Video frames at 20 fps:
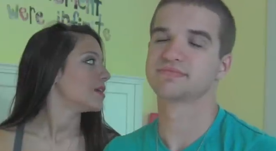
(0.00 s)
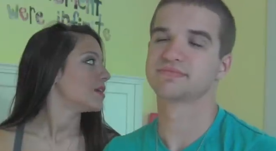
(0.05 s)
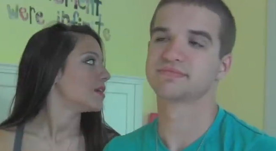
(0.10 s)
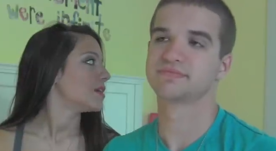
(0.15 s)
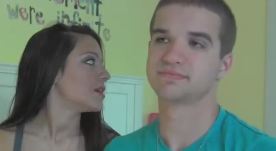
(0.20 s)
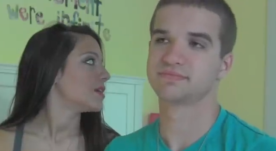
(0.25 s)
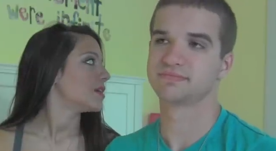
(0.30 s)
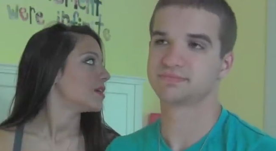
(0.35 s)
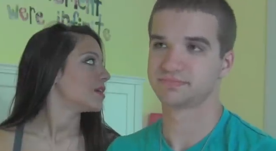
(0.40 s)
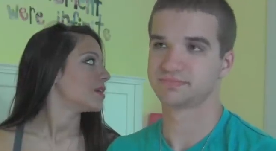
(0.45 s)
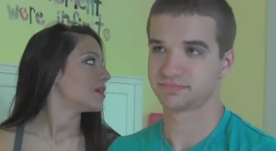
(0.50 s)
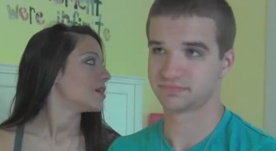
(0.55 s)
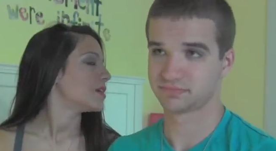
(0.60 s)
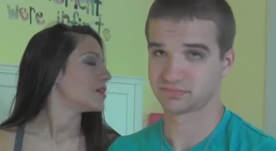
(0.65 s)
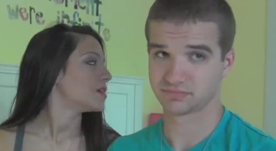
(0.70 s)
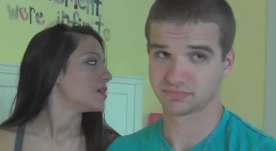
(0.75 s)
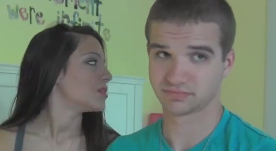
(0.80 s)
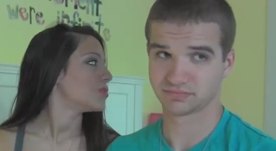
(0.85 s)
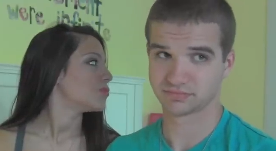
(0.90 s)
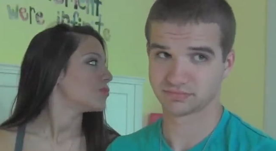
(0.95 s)

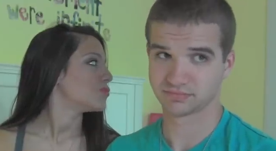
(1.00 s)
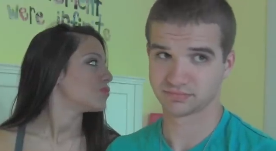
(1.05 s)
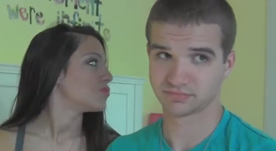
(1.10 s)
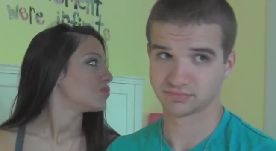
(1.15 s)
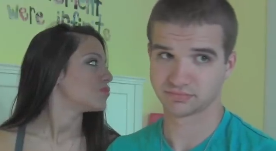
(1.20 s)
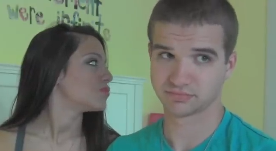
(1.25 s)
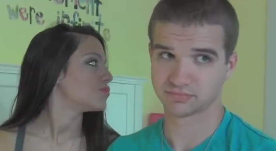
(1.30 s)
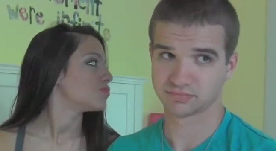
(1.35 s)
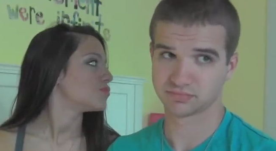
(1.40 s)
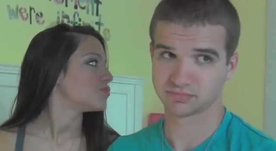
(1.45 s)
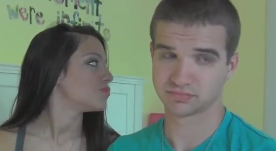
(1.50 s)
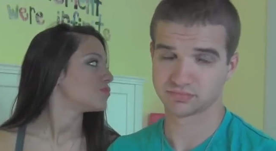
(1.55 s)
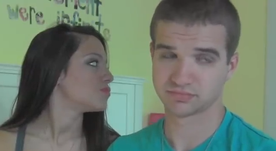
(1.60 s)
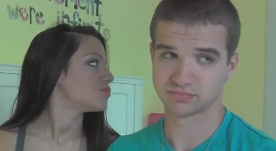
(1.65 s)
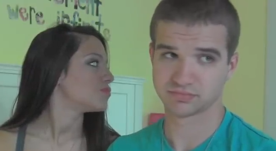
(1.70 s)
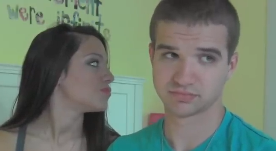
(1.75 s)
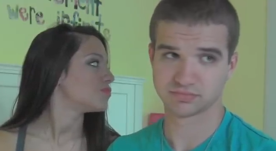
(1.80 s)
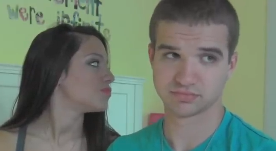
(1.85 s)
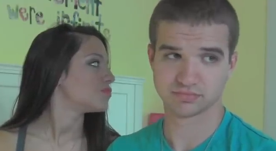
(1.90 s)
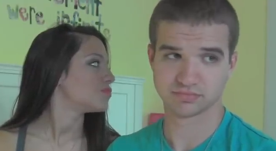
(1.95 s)

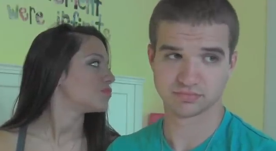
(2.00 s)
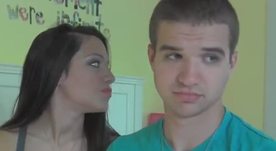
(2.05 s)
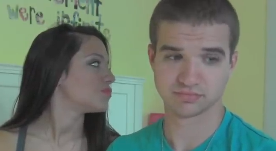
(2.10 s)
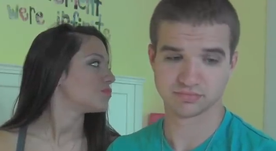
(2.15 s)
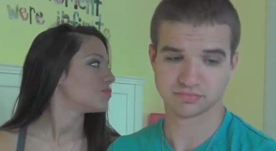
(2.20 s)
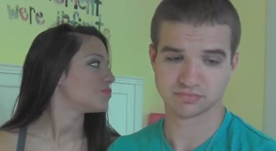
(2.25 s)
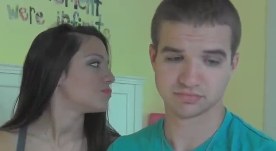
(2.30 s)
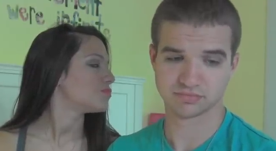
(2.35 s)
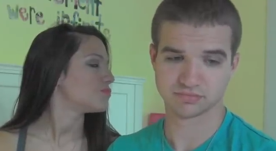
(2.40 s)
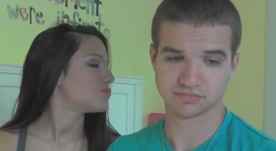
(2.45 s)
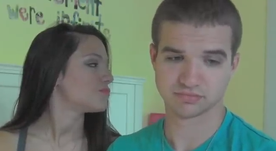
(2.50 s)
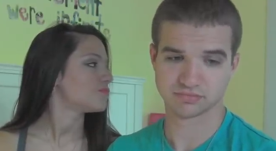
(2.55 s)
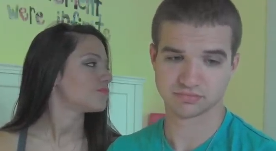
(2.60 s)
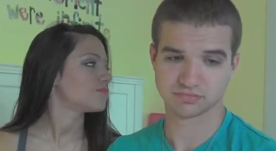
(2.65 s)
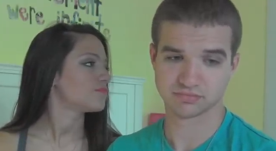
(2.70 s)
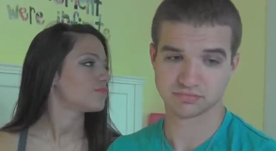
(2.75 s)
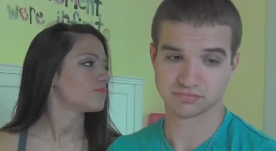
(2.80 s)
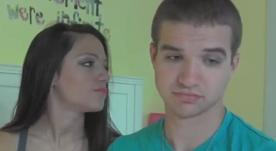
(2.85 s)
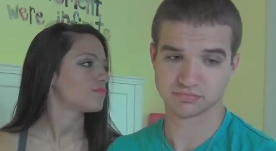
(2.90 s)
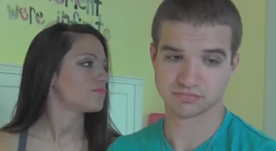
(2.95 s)

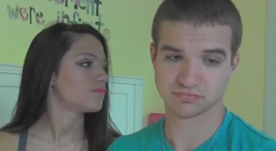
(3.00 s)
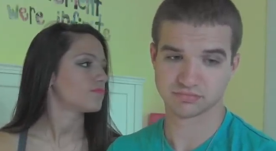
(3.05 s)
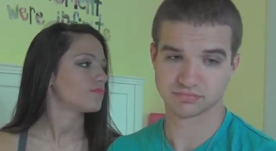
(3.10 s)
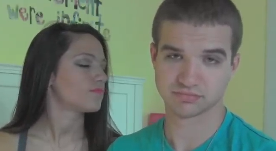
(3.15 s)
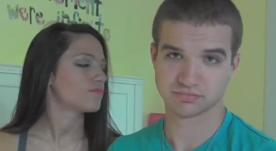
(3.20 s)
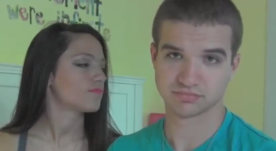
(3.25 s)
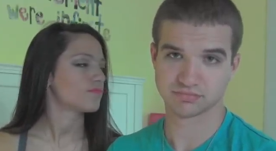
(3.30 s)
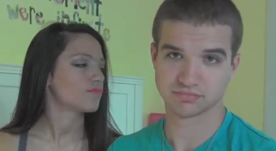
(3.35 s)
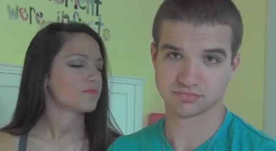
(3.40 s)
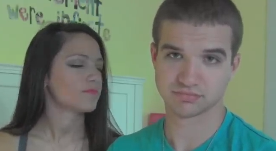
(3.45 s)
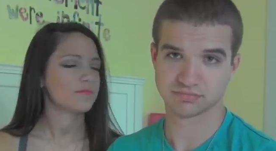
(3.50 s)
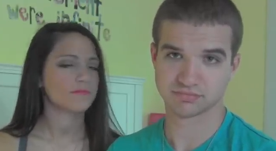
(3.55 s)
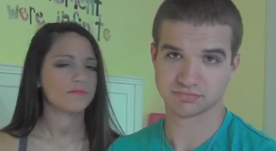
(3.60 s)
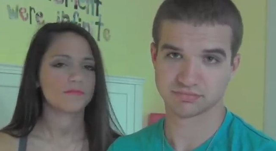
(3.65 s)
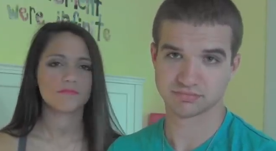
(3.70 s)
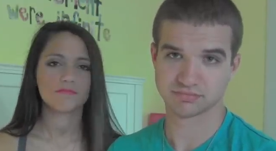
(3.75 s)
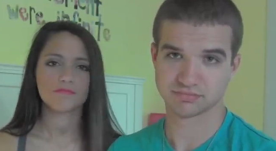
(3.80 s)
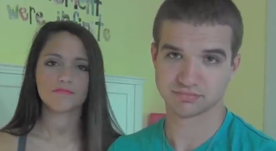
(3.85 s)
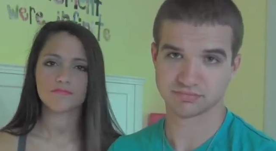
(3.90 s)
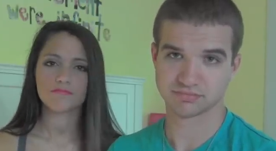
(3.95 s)

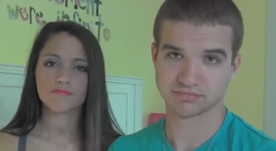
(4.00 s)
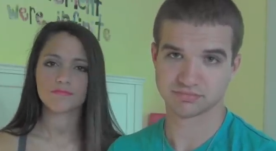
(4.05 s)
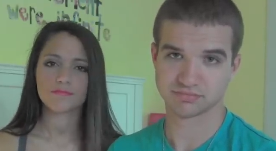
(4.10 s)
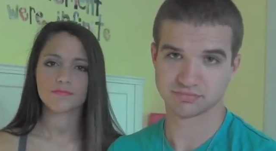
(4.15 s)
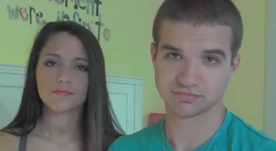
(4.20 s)
No one is speaking in this clip.